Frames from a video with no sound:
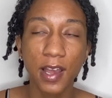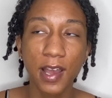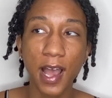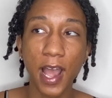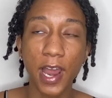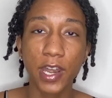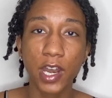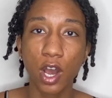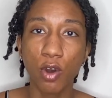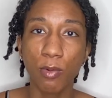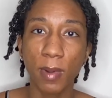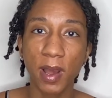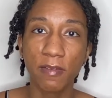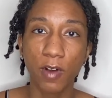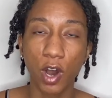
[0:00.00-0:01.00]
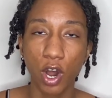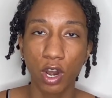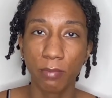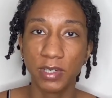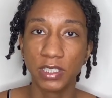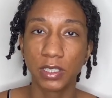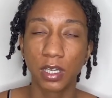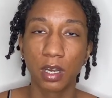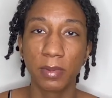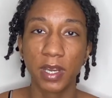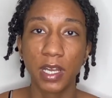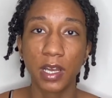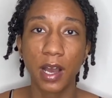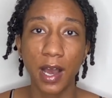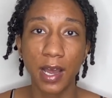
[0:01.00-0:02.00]
I know my volume is going to be
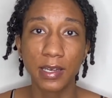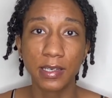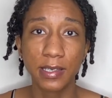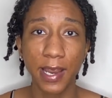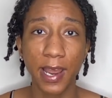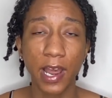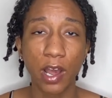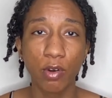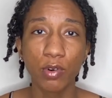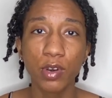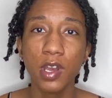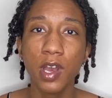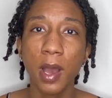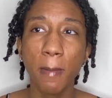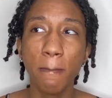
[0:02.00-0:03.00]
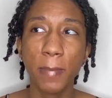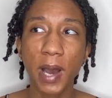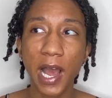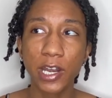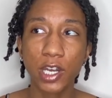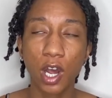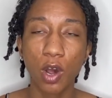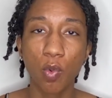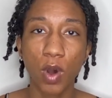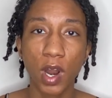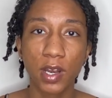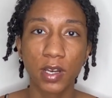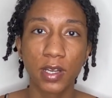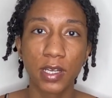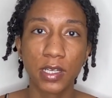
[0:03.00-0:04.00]
cut down, but I don't
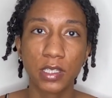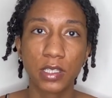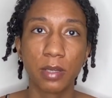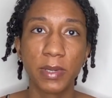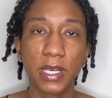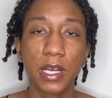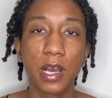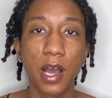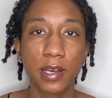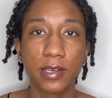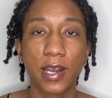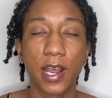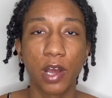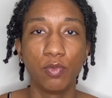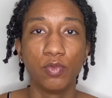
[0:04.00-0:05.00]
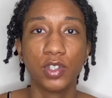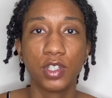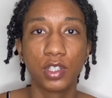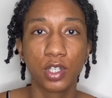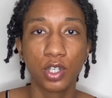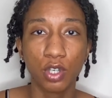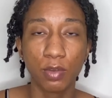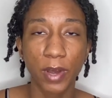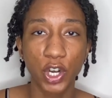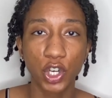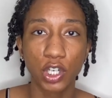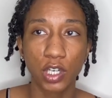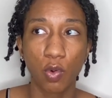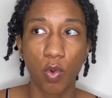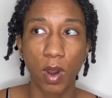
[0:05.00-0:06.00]
want it to be cut down too much
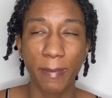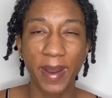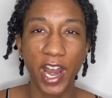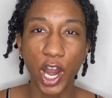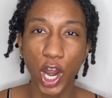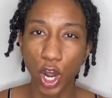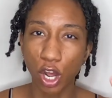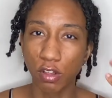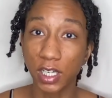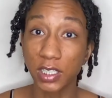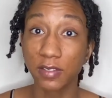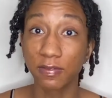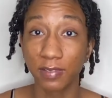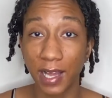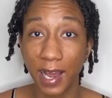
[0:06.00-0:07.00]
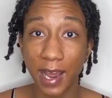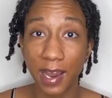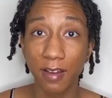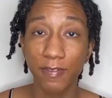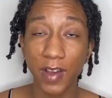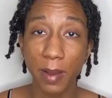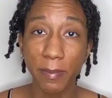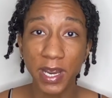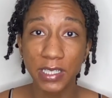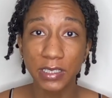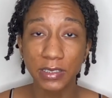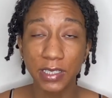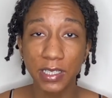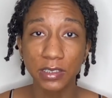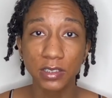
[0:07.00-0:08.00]
to where my hair looks flat, if that makes
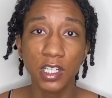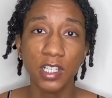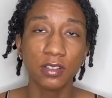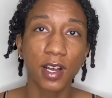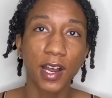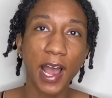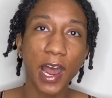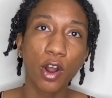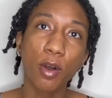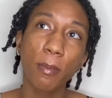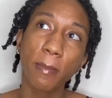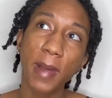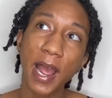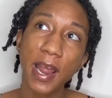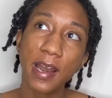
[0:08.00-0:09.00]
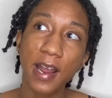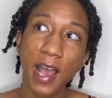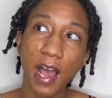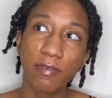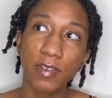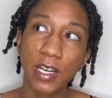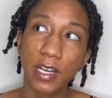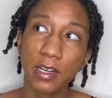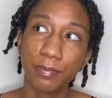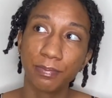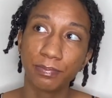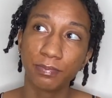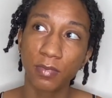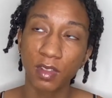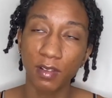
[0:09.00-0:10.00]
sense. Like, I don't mind
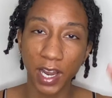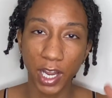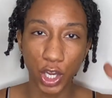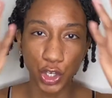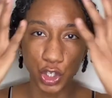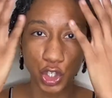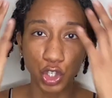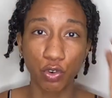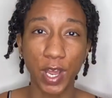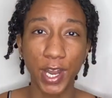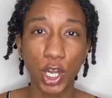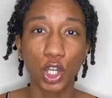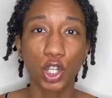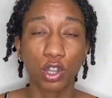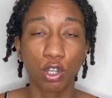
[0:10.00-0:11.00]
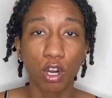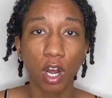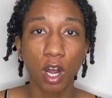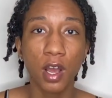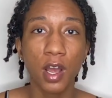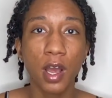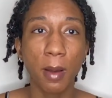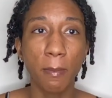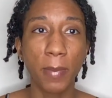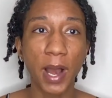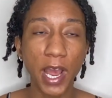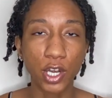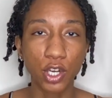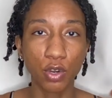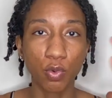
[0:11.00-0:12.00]
having like a straighter look, but
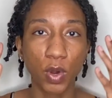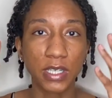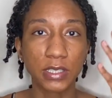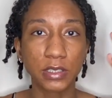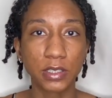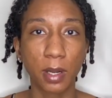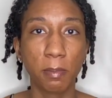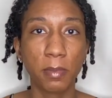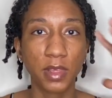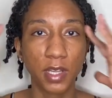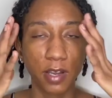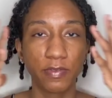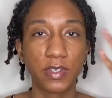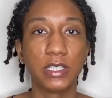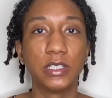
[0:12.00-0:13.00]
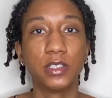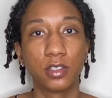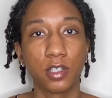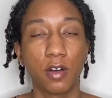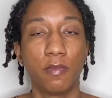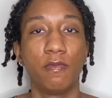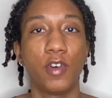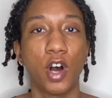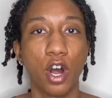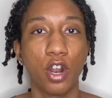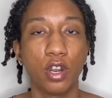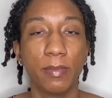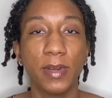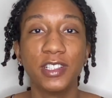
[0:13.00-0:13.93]
I do want some lift and some volume.